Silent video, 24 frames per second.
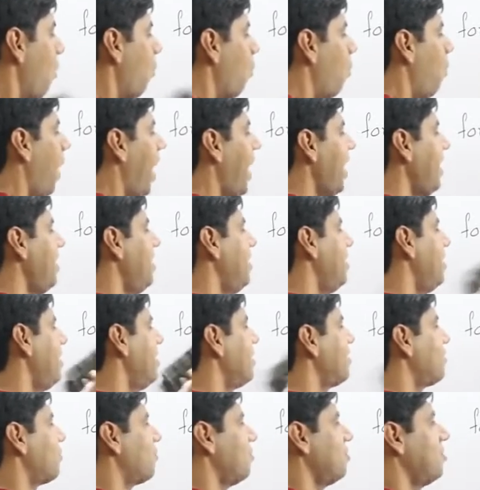Why did
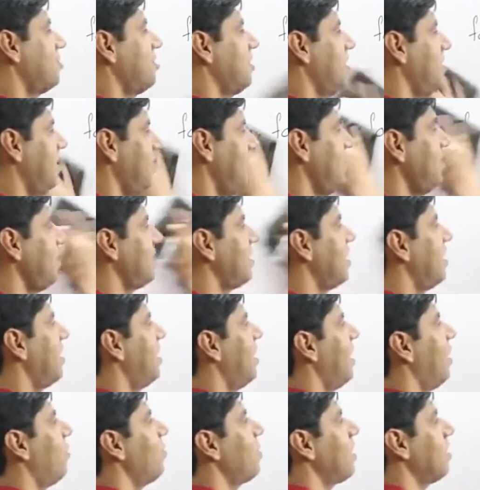this question is?
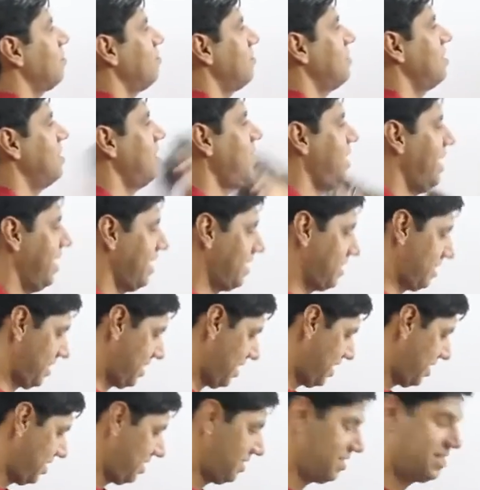Now comes the next
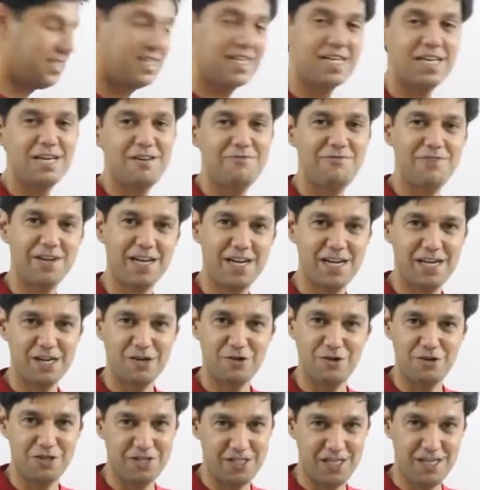and a significant
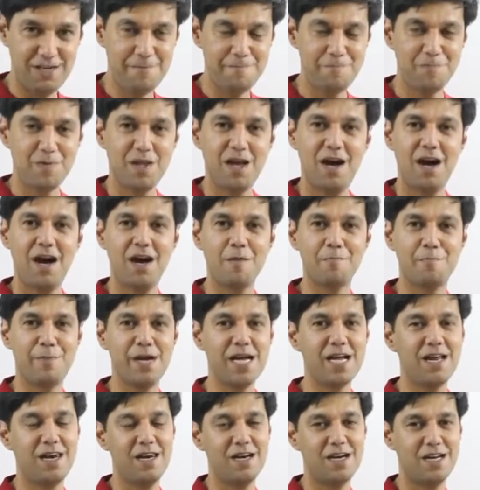question, a
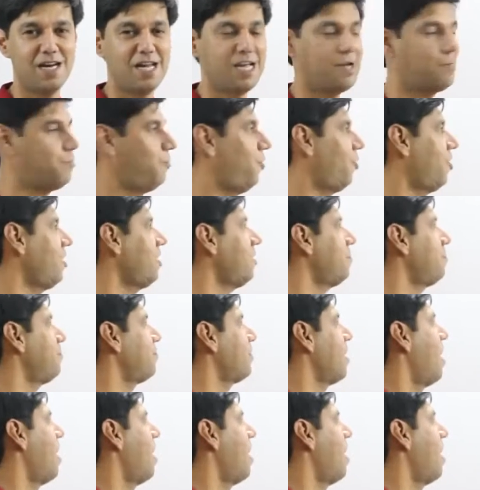big learning point.